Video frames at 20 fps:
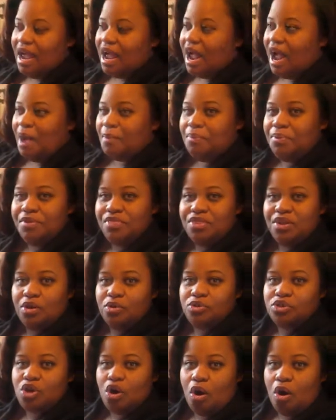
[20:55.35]
I put
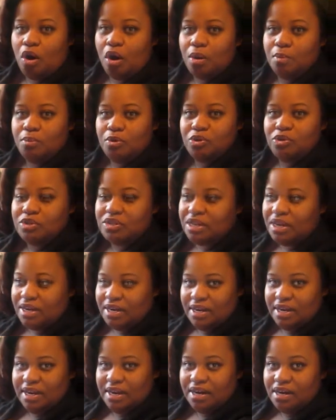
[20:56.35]
those caramels in
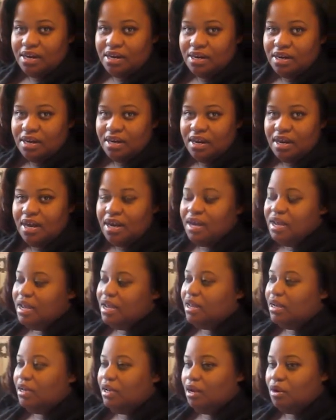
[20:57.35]
here.
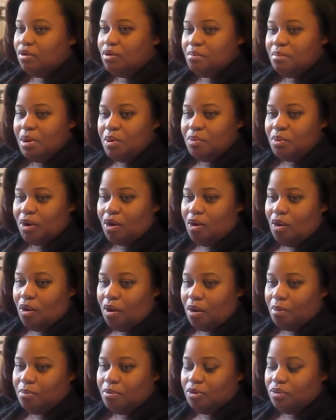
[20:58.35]
Load them up with
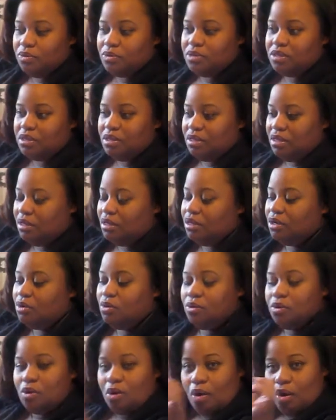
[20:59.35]
caramels, the
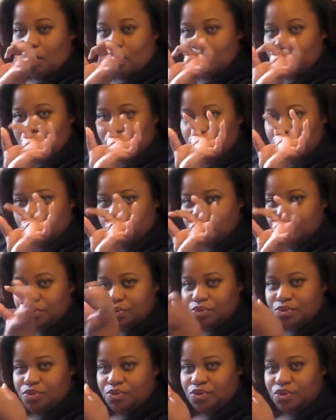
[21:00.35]
little caramel
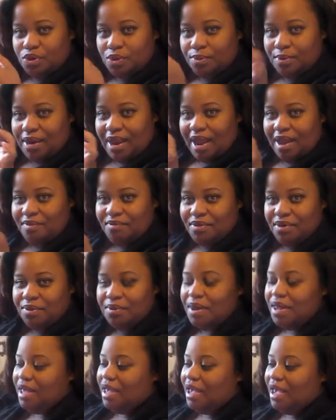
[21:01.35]
chews or what have you.
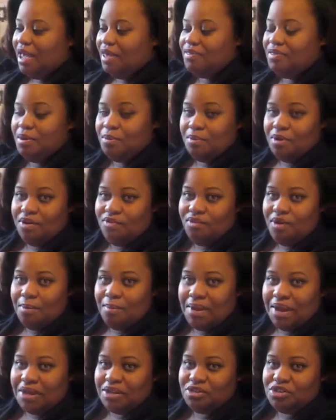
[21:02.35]
And then whenever I
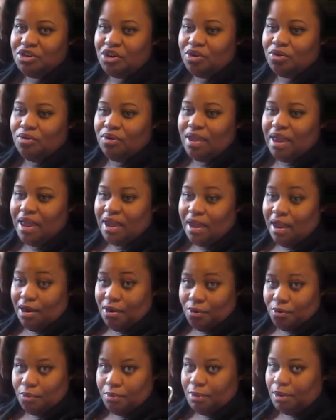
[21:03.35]
make a turtle cake, I
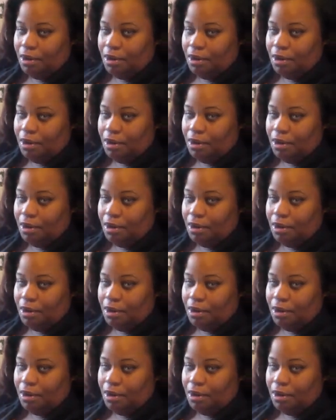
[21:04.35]
know where my